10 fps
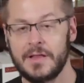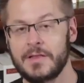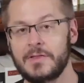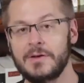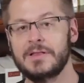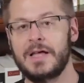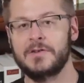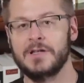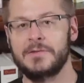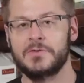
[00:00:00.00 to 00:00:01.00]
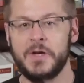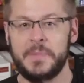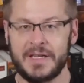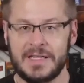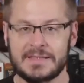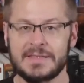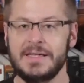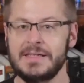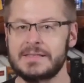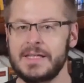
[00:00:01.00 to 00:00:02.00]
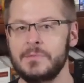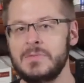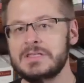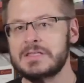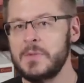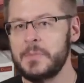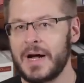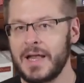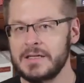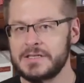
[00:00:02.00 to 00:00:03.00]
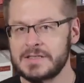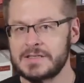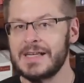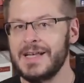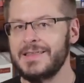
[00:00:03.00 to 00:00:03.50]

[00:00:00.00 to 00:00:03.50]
The third level of creepiness is that Muslim apologists